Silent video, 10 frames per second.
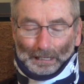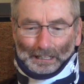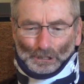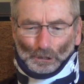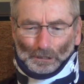
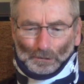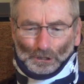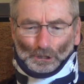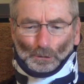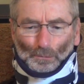so it was
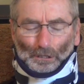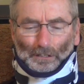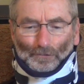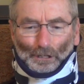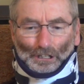still pretty
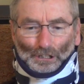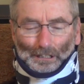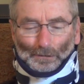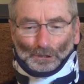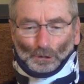fresh, and
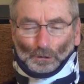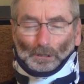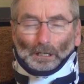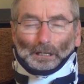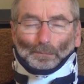I was
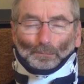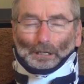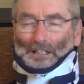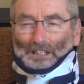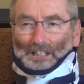still
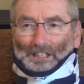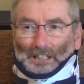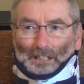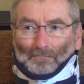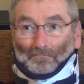
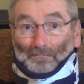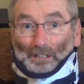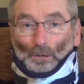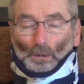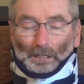processing,
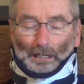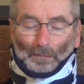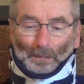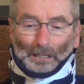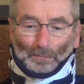what that
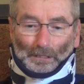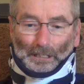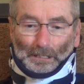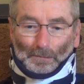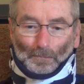might
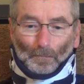mean.